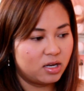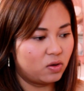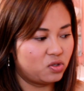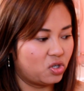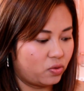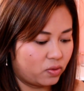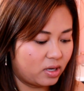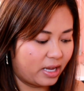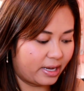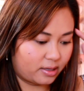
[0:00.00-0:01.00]
No joke,
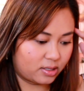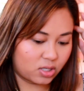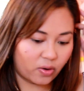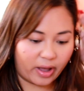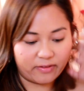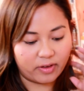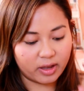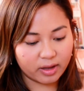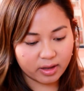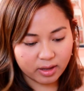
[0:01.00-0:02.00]
like so heavy.
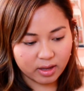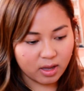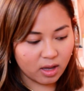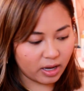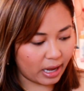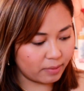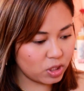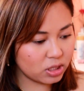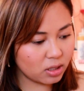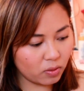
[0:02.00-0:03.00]
Okay, I'm
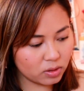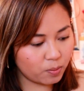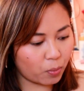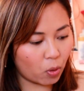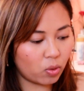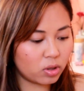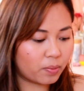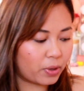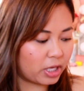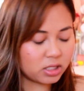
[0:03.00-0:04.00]
just going to pull the
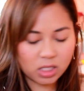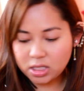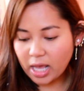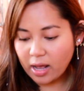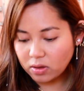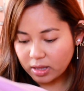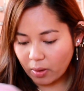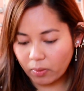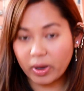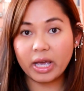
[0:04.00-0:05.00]
pieces out.
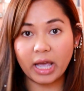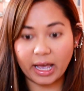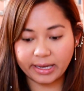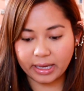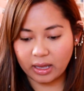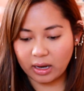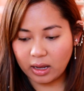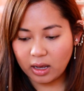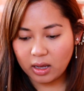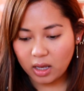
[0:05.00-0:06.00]
That way I can,
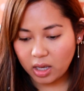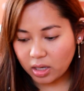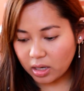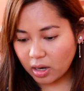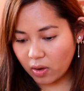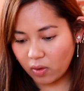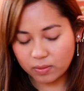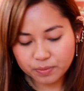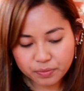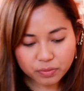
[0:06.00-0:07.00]
you
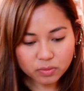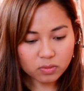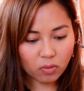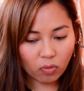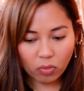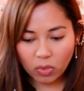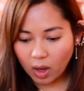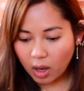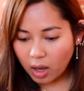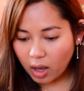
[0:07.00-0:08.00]
know,
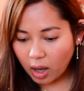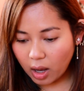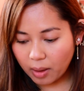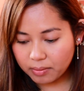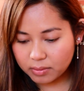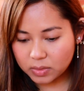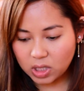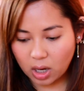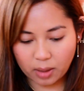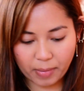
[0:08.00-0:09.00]

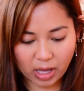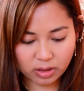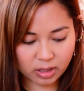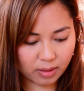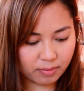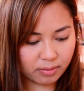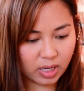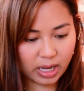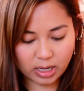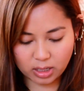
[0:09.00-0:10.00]
talk about them
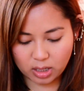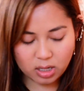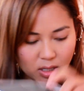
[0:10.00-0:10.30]
later.